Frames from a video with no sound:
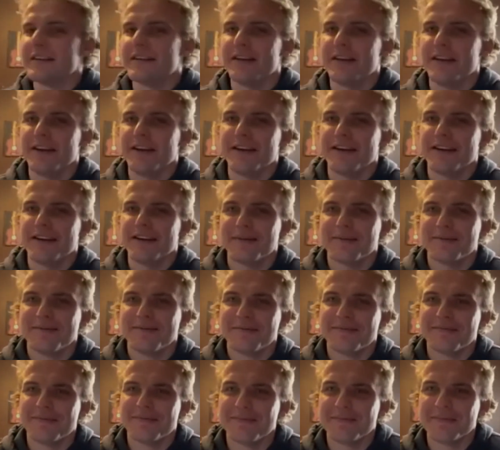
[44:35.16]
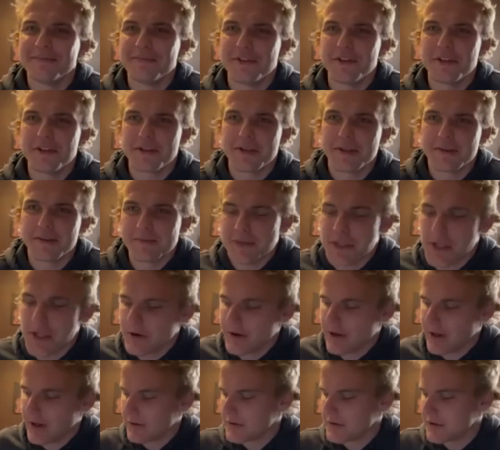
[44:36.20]
Yeah. Just
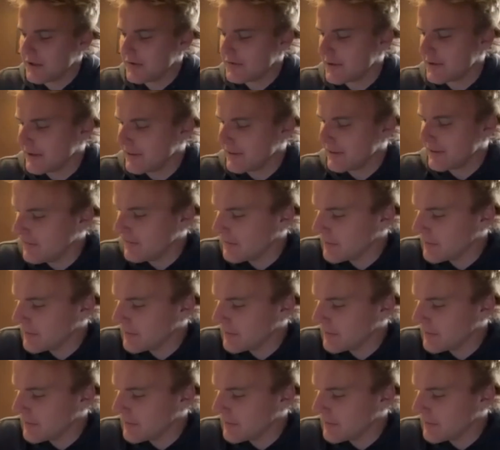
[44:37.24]
Tokyo drifting.